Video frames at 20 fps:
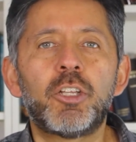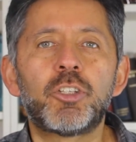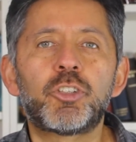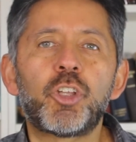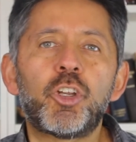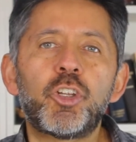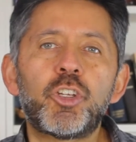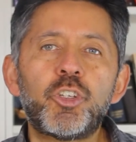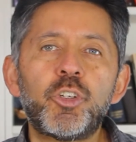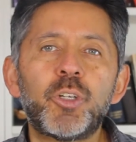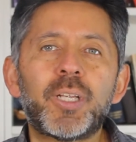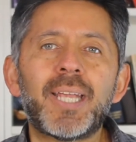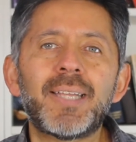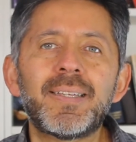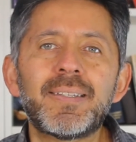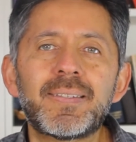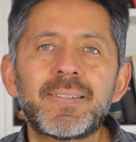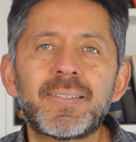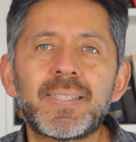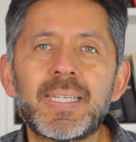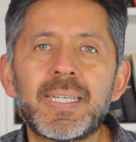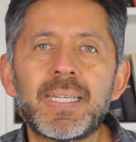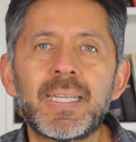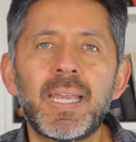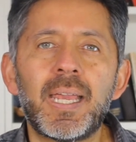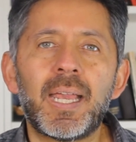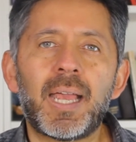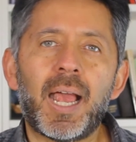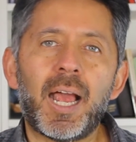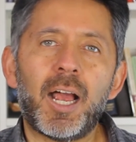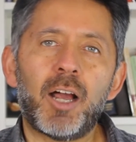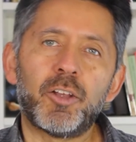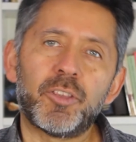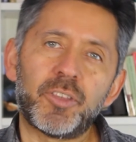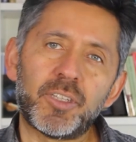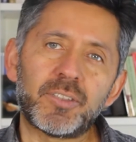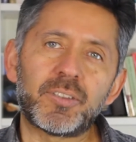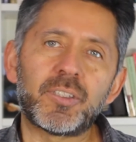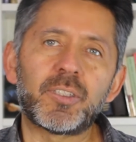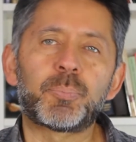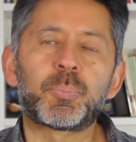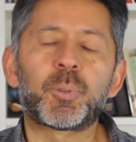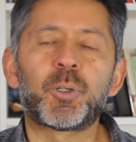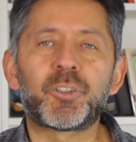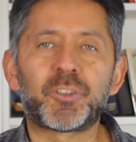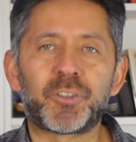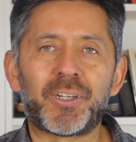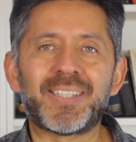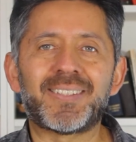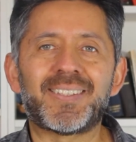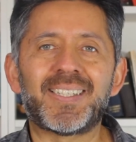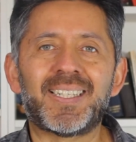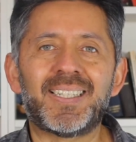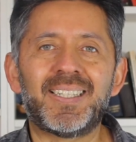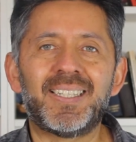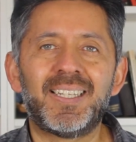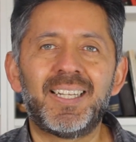so you can see how this is progressing.